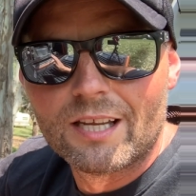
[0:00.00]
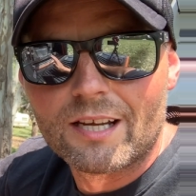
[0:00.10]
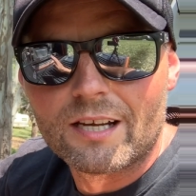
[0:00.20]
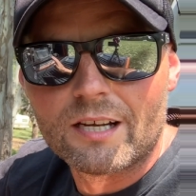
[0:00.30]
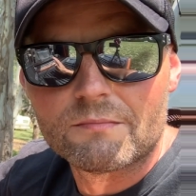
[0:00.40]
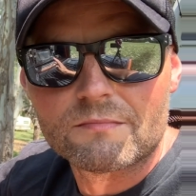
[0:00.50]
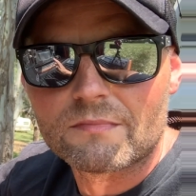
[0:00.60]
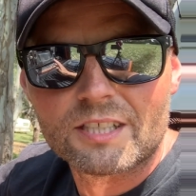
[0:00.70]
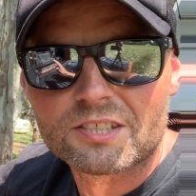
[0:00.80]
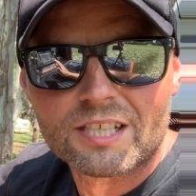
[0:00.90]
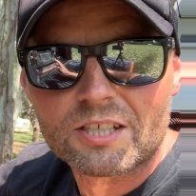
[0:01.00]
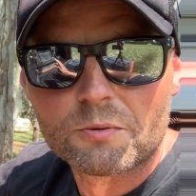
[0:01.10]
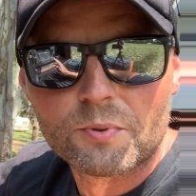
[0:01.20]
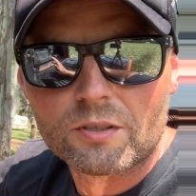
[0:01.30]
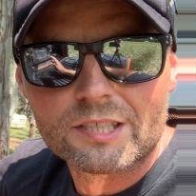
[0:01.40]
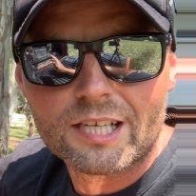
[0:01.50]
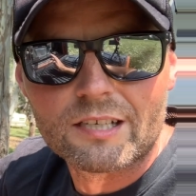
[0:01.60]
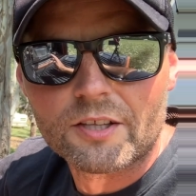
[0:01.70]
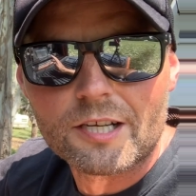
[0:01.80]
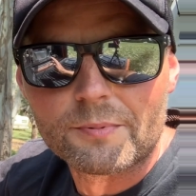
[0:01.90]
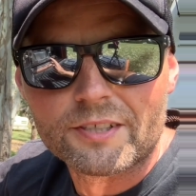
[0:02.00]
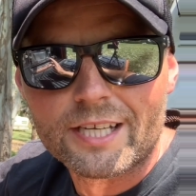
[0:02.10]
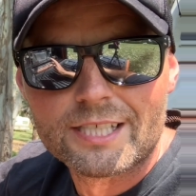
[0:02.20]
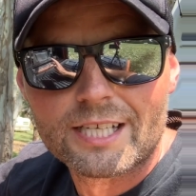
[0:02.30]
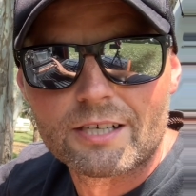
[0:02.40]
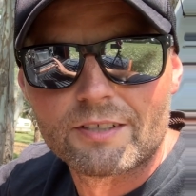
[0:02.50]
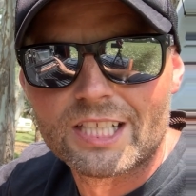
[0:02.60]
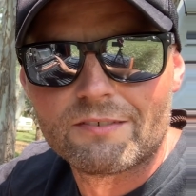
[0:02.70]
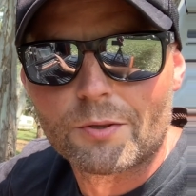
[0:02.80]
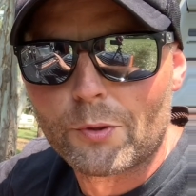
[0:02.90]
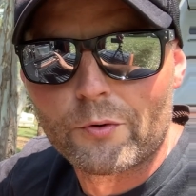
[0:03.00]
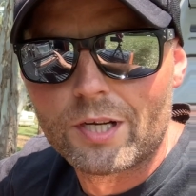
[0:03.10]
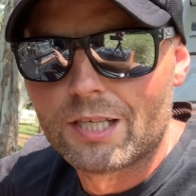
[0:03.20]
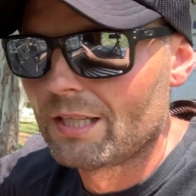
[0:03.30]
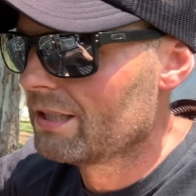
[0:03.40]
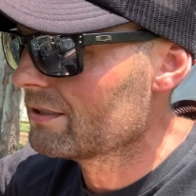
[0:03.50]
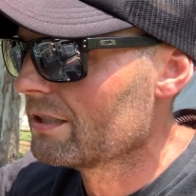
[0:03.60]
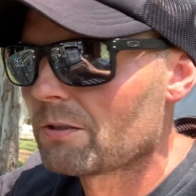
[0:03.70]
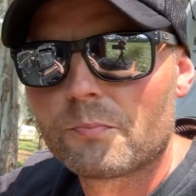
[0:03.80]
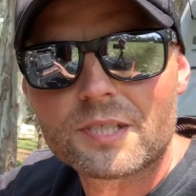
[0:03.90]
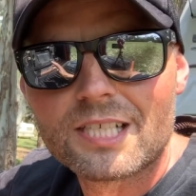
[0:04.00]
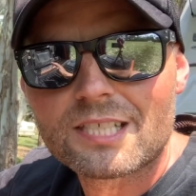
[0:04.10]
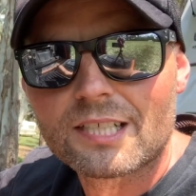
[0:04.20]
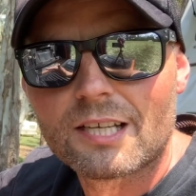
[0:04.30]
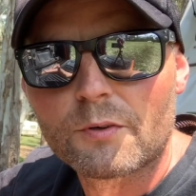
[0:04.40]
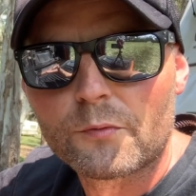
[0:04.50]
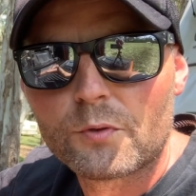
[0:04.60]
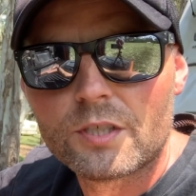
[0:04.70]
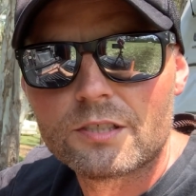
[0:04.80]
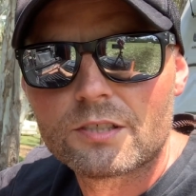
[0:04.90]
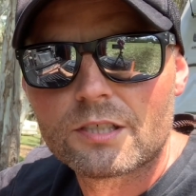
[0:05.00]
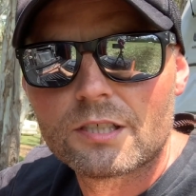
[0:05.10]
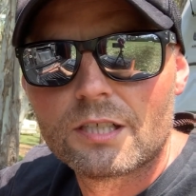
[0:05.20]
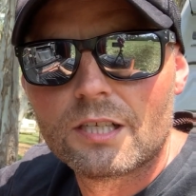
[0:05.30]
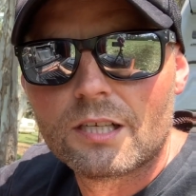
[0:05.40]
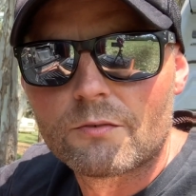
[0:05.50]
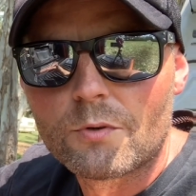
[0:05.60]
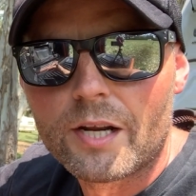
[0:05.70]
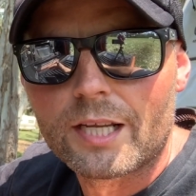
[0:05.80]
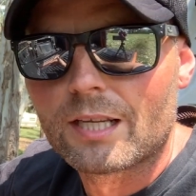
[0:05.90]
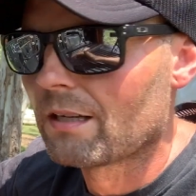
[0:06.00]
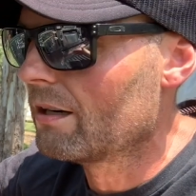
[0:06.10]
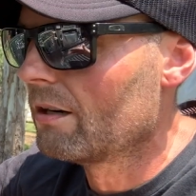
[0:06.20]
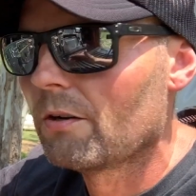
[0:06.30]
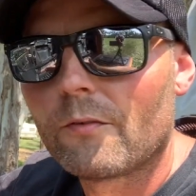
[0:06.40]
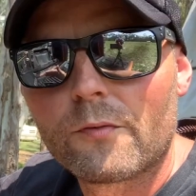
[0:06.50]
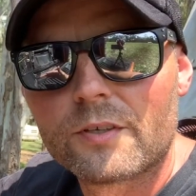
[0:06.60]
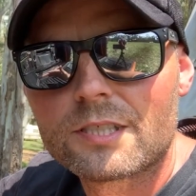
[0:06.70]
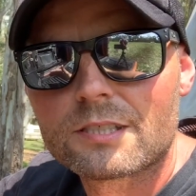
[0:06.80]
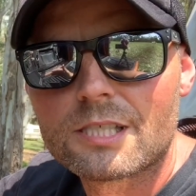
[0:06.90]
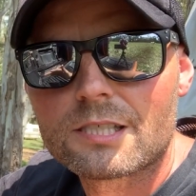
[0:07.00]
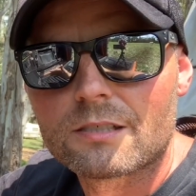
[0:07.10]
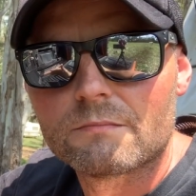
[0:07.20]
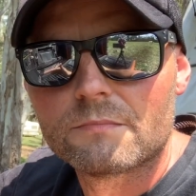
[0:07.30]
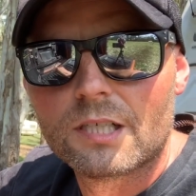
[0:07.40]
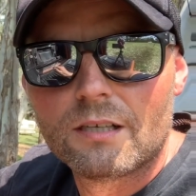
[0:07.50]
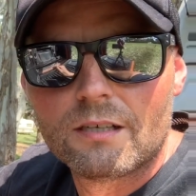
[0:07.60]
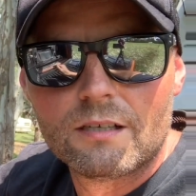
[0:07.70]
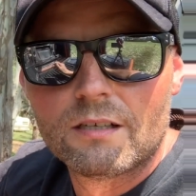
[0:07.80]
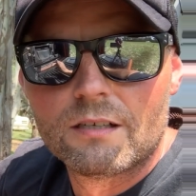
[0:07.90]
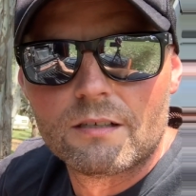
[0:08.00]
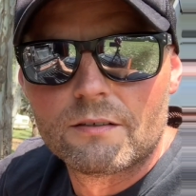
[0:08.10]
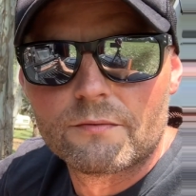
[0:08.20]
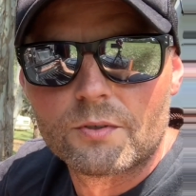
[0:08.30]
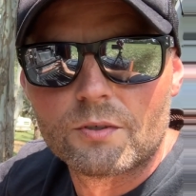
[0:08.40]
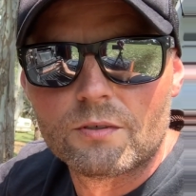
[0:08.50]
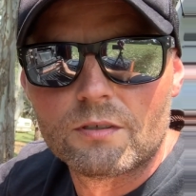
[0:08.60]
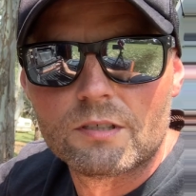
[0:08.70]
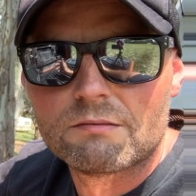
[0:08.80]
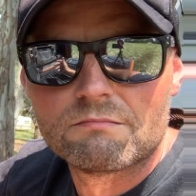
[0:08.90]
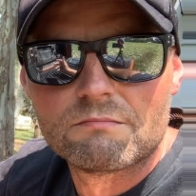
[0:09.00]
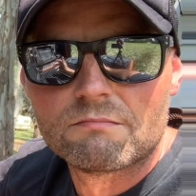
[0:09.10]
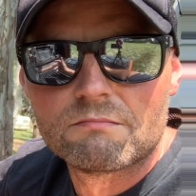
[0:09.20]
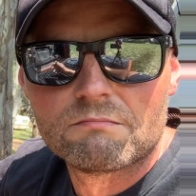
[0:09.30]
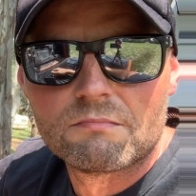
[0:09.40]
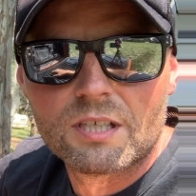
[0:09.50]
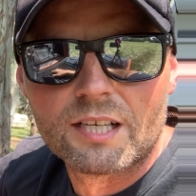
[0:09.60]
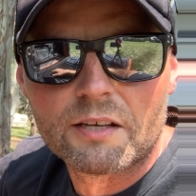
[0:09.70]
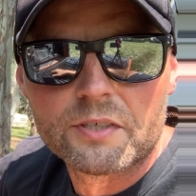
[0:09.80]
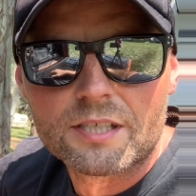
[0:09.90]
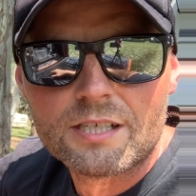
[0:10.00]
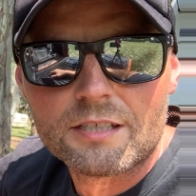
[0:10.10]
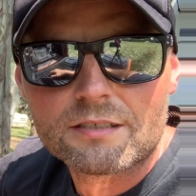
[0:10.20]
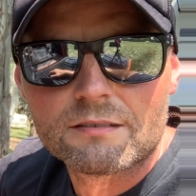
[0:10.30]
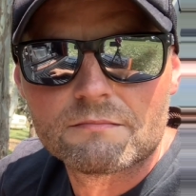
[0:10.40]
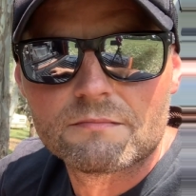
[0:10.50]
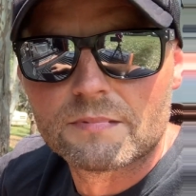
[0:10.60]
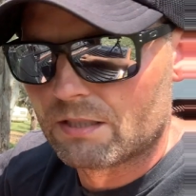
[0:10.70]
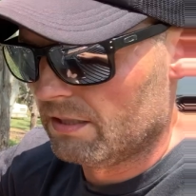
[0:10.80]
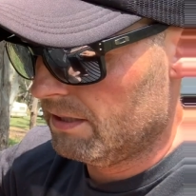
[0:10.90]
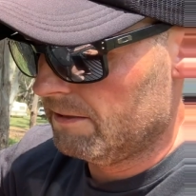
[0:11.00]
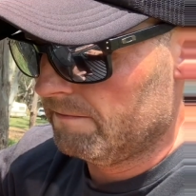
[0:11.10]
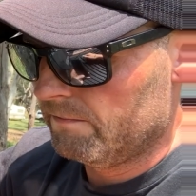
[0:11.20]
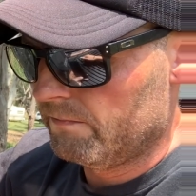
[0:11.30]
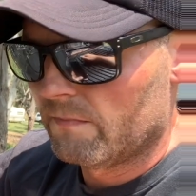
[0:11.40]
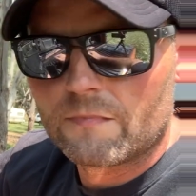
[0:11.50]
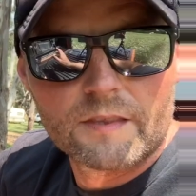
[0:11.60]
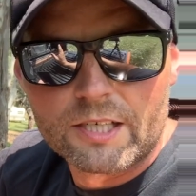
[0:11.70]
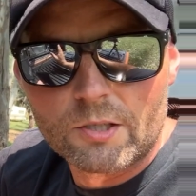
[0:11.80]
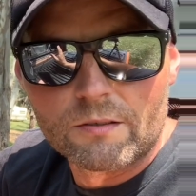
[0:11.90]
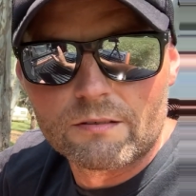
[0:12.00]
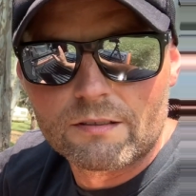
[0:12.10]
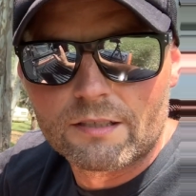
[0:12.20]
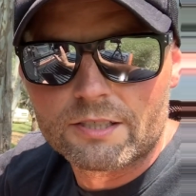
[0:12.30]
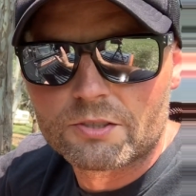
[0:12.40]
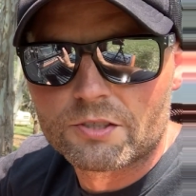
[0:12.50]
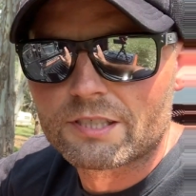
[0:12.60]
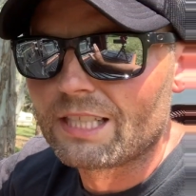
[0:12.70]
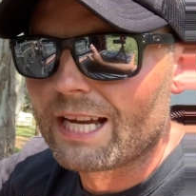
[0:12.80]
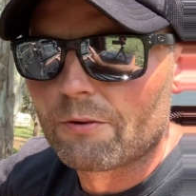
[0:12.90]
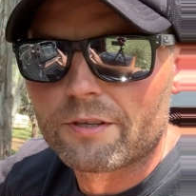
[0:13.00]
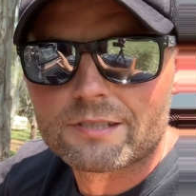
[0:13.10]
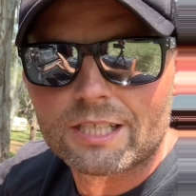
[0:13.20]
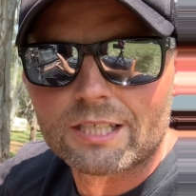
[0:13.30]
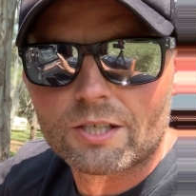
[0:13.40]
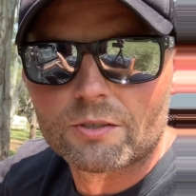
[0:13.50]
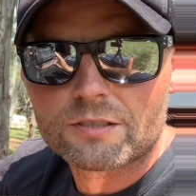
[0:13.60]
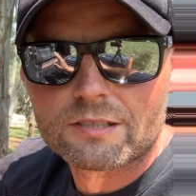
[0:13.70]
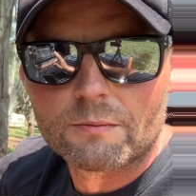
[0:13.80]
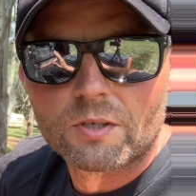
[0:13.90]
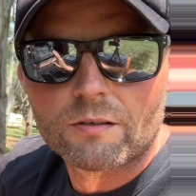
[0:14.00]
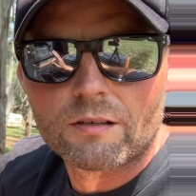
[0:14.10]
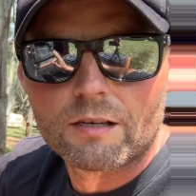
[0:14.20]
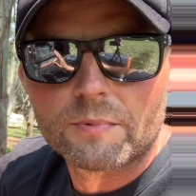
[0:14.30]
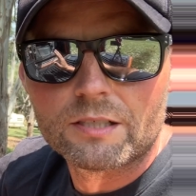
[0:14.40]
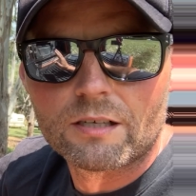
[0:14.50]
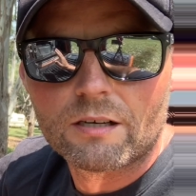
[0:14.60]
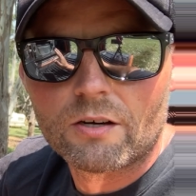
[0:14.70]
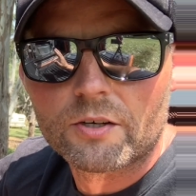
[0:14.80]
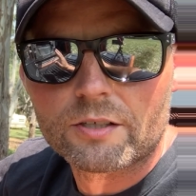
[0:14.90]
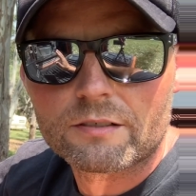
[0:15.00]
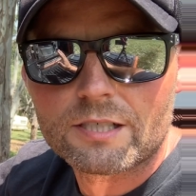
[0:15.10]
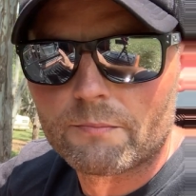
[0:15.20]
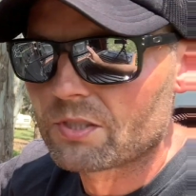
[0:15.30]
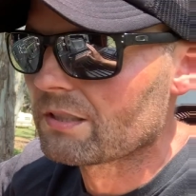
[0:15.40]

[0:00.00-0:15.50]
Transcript: let's say I could probably get another couple of days out of it, even 3. So you could potentially have a fridge running off this system for 11 days. Now let's just see how this thing goes, because I'm in a hotter temperature